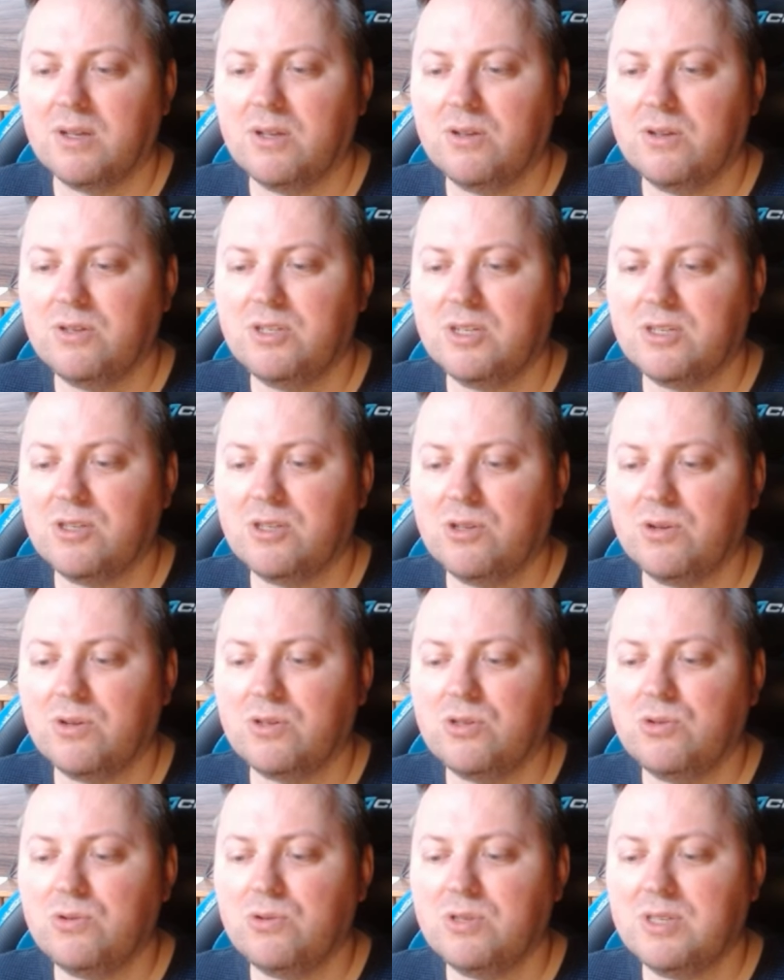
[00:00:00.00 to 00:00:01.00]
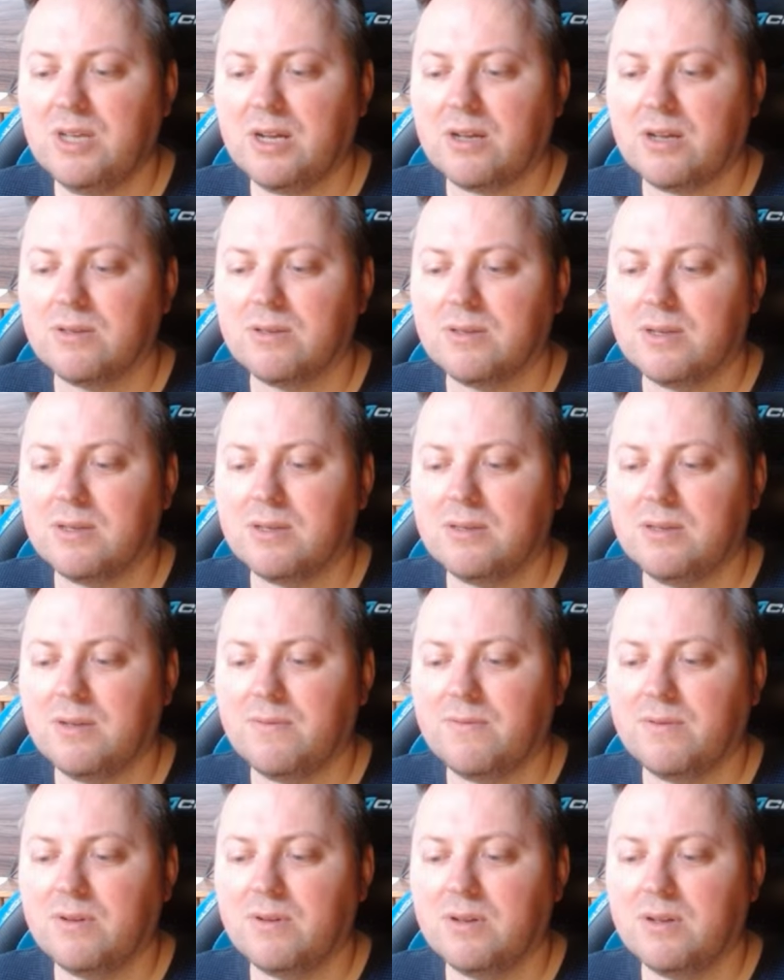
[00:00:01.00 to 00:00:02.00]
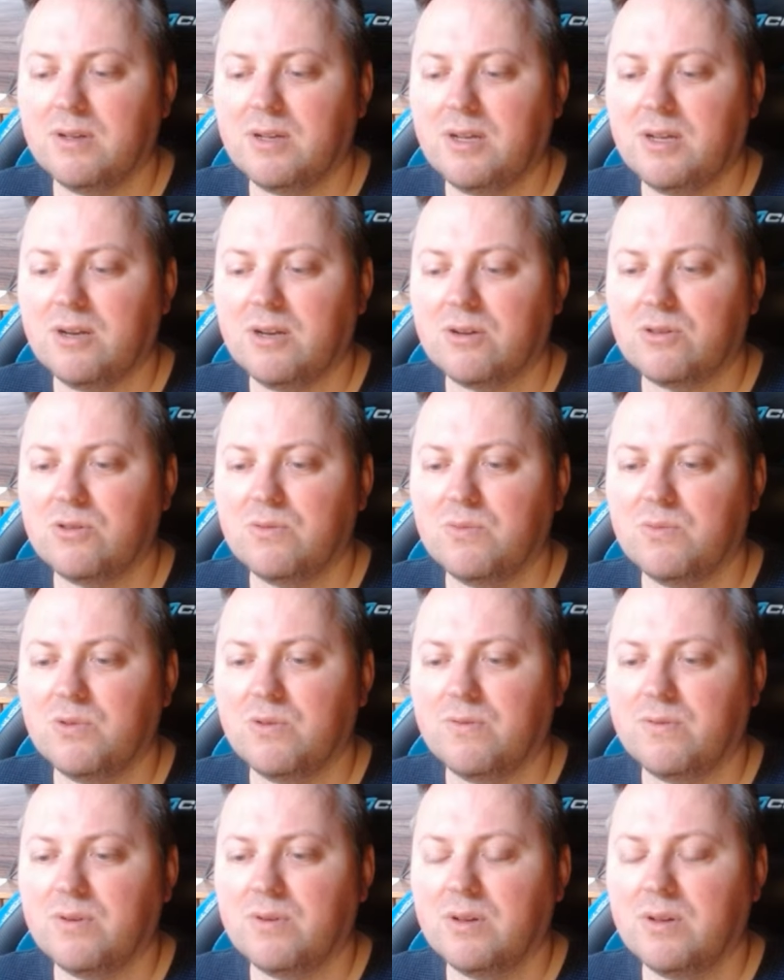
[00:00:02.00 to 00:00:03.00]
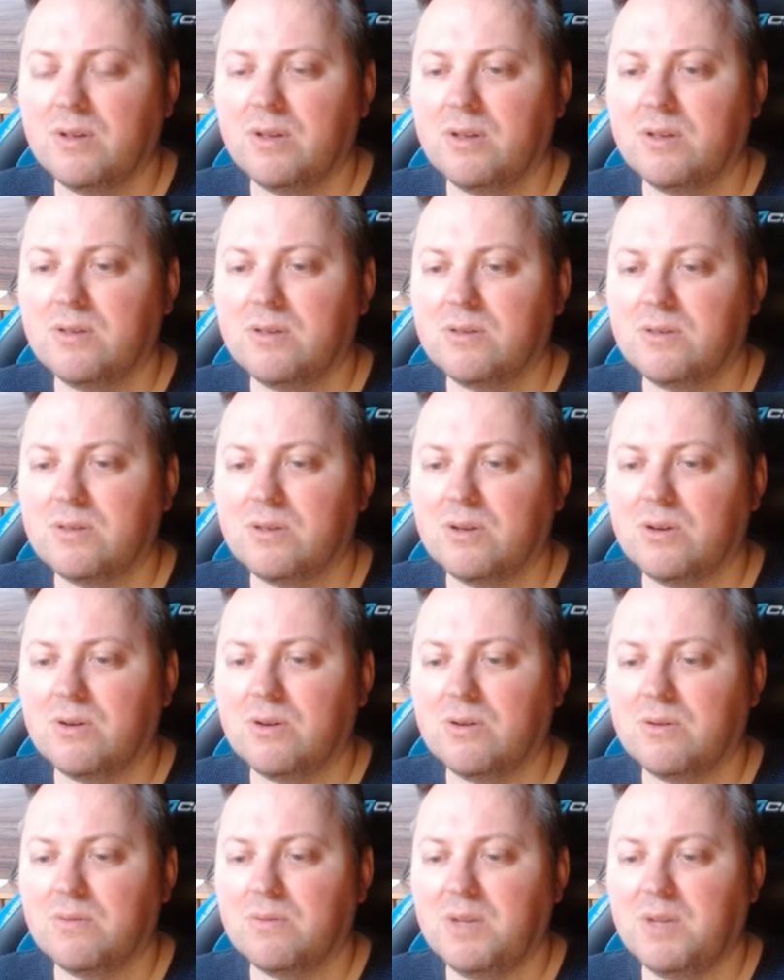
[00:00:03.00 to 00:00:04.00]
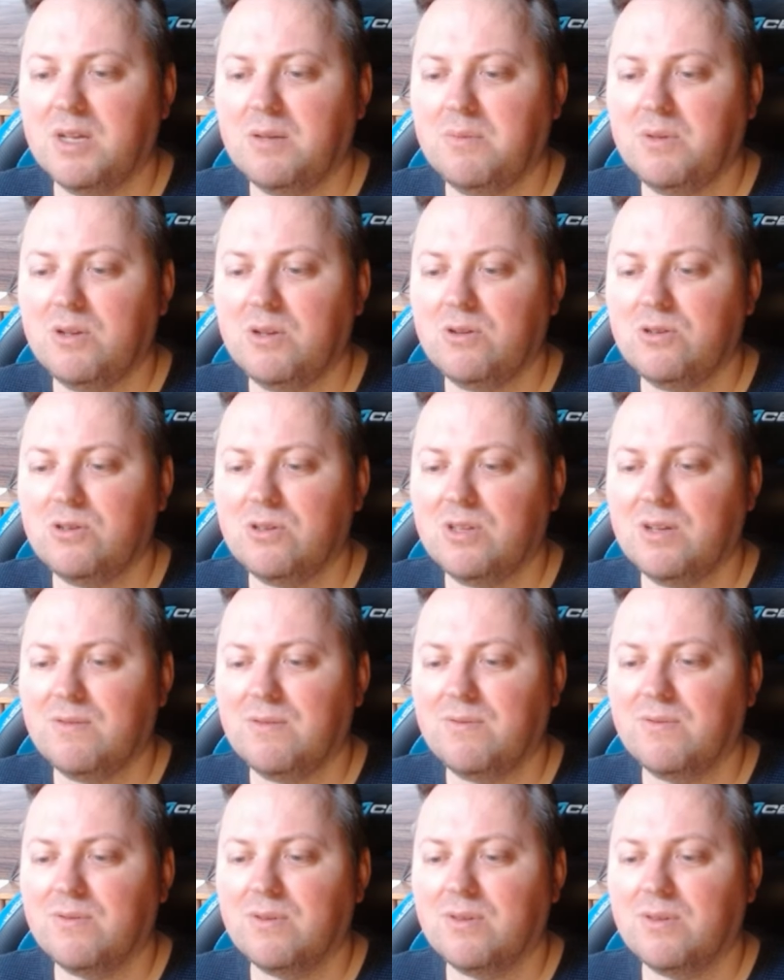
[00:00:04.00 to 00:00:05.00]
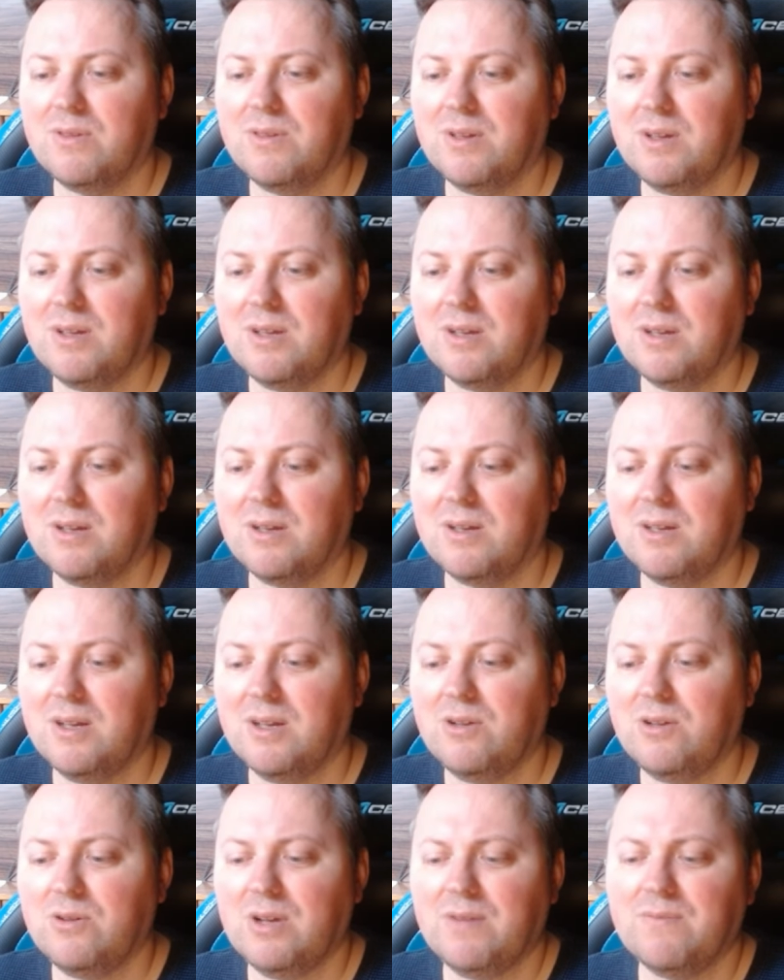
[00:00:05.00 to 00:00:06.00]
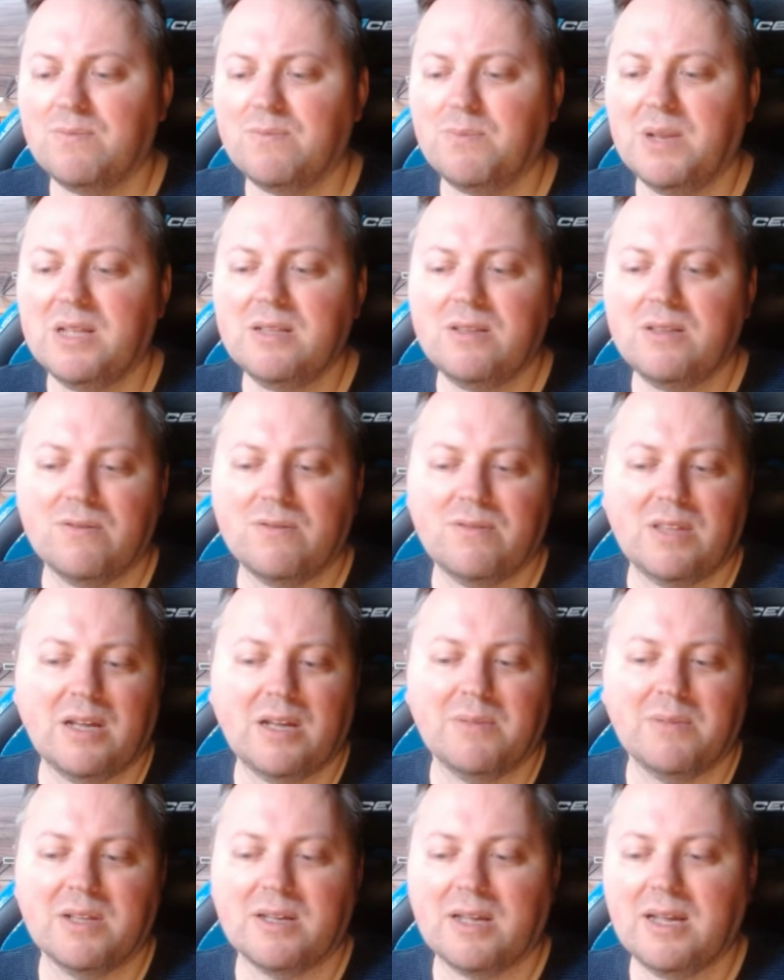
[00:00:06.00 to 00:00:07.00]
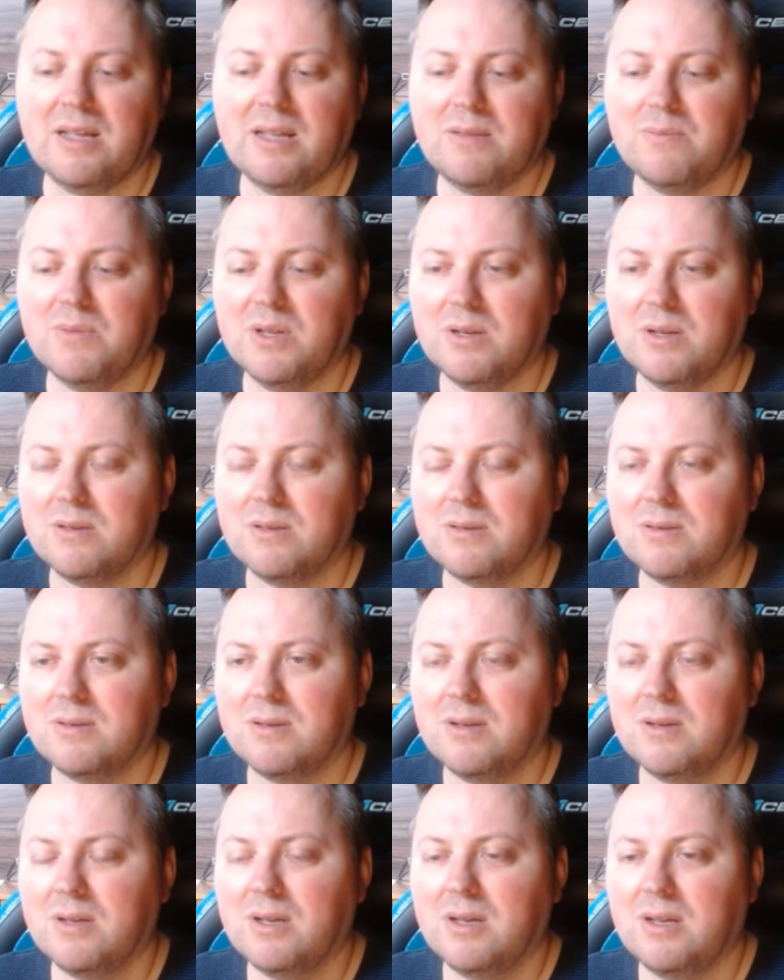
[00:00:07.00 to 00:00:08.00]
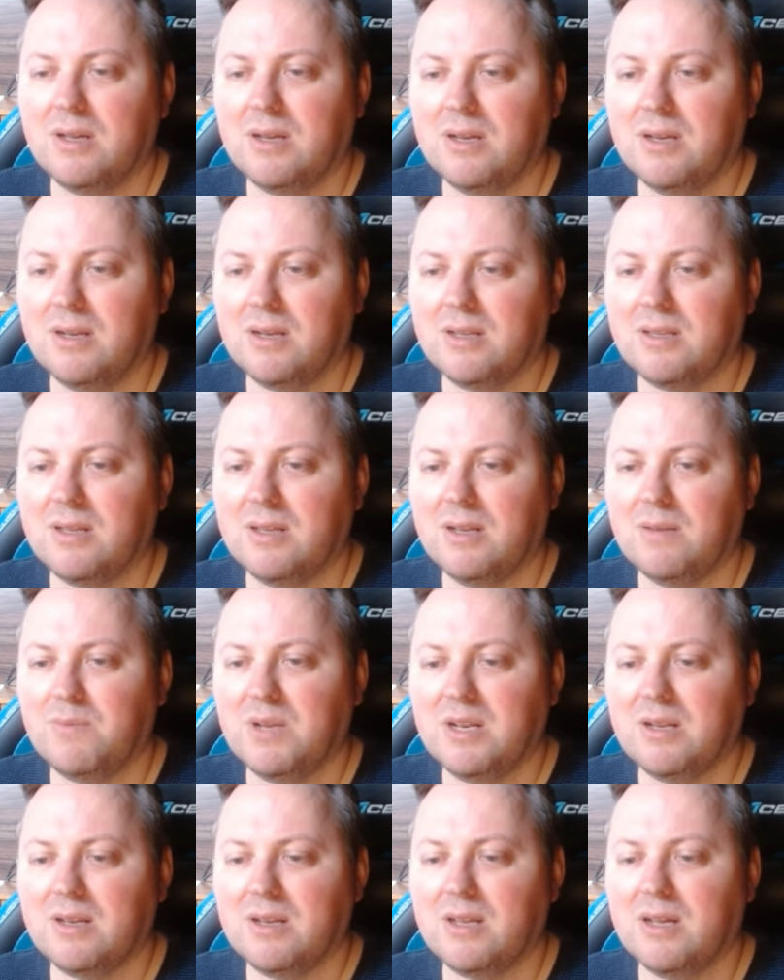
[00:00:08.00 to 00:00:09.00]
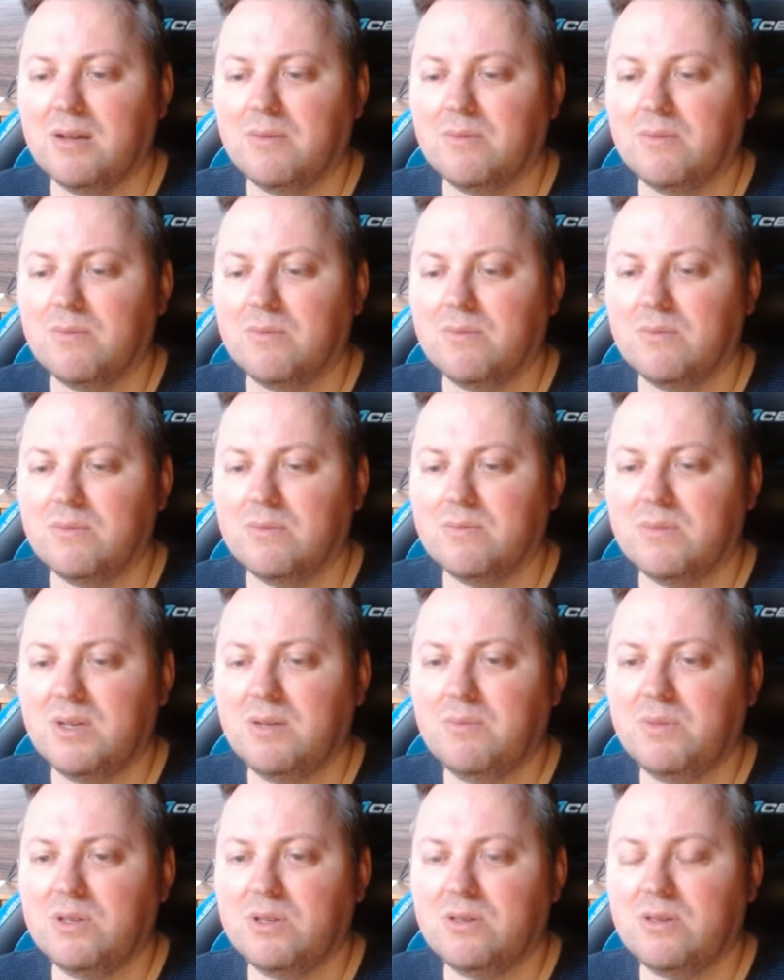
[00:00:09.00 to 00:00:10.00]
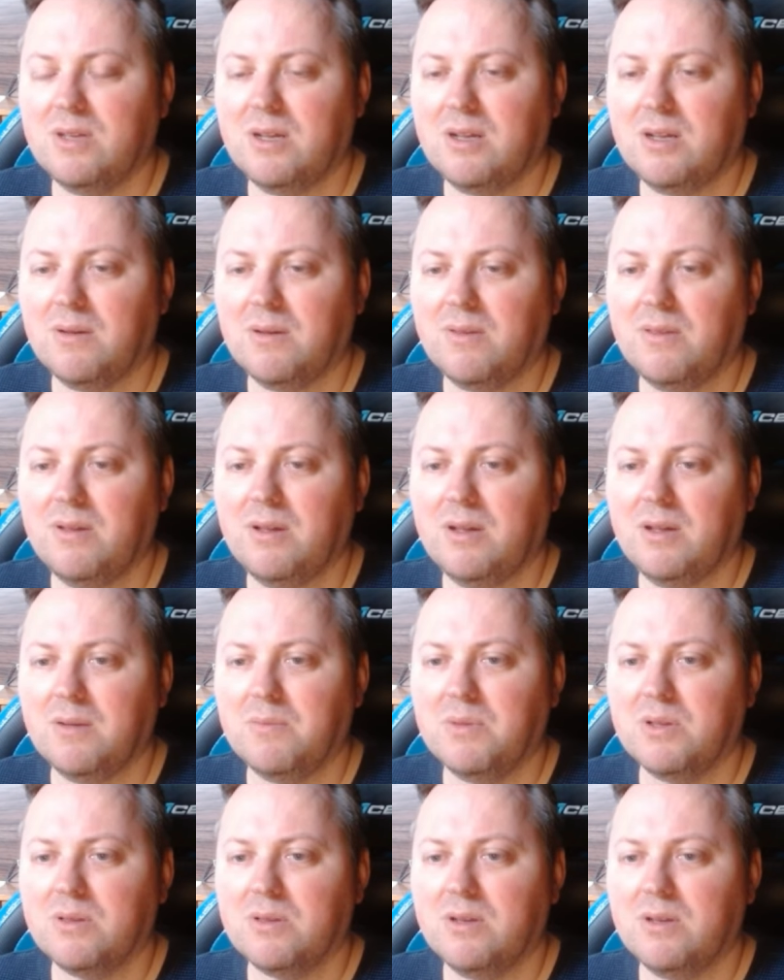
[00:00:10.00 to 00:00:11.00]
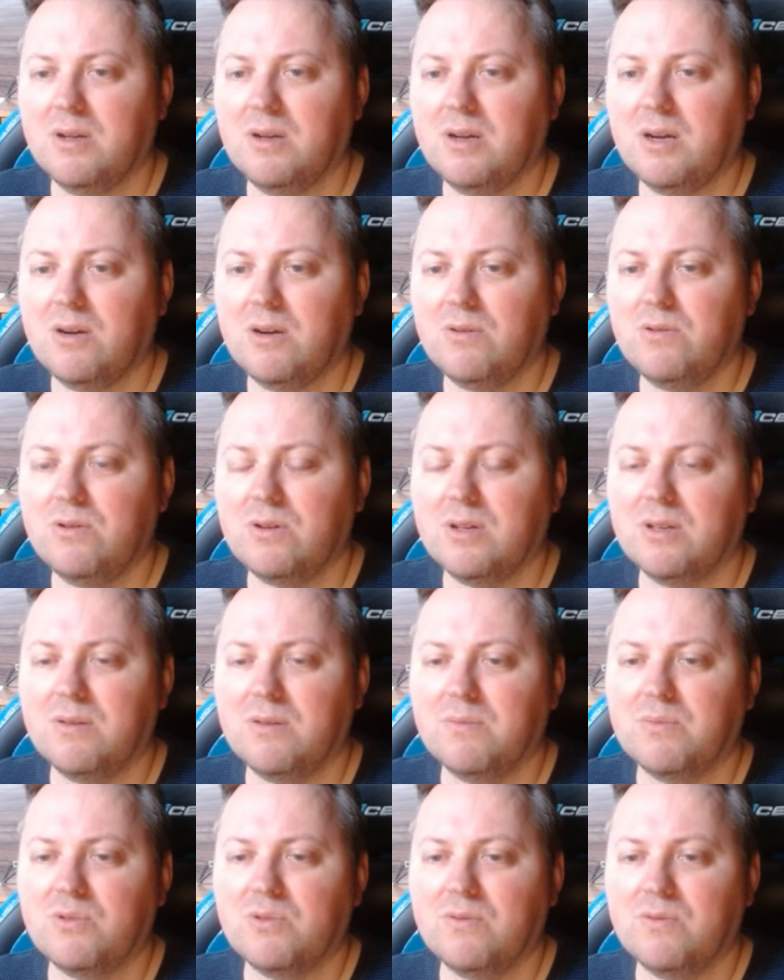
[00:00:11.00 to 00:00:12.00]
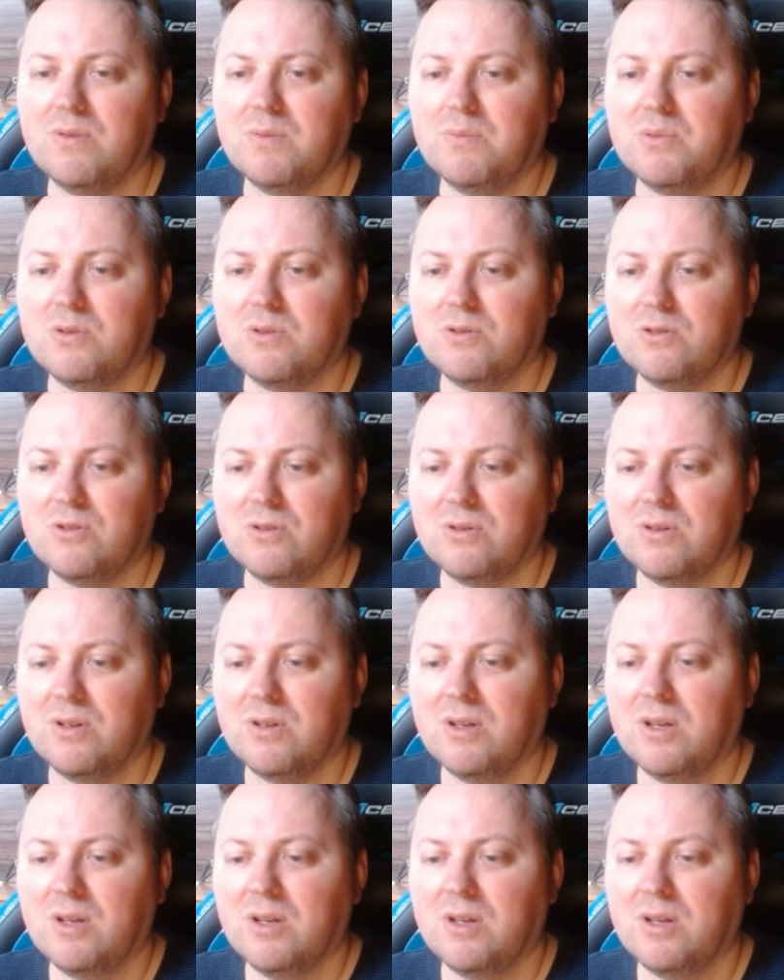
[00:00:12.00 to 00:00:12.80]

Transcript: You just took 2 seconds, I see, here to move. So maybe you should have thinking, yeah, you have plenty of time, like 8 minutes in a 10-minute game. Maybe think a bit, yeah, how you can improve the position.